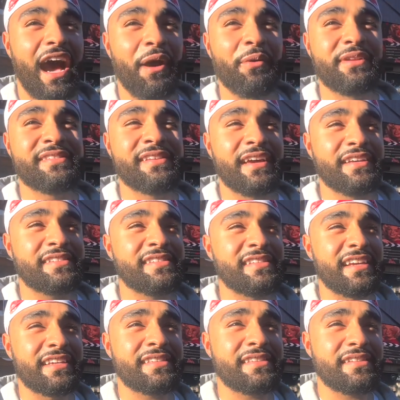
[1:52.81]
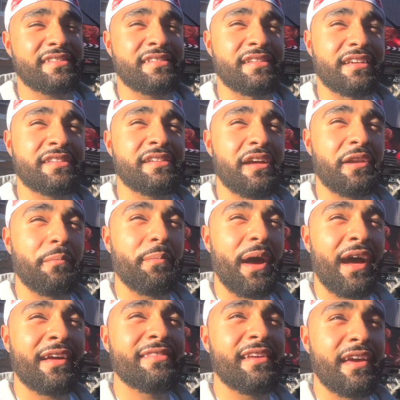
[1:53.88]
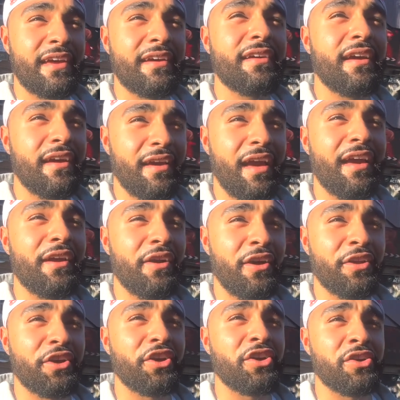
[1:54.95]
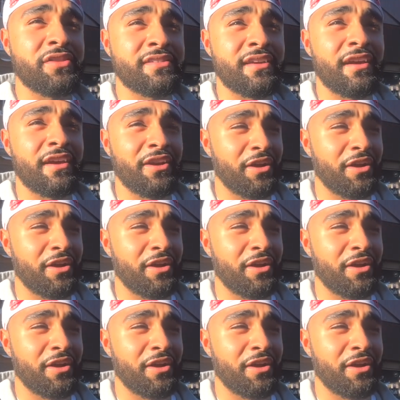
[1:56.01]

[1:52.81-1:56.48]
I would say 6 on a bad day, 8 on a good day.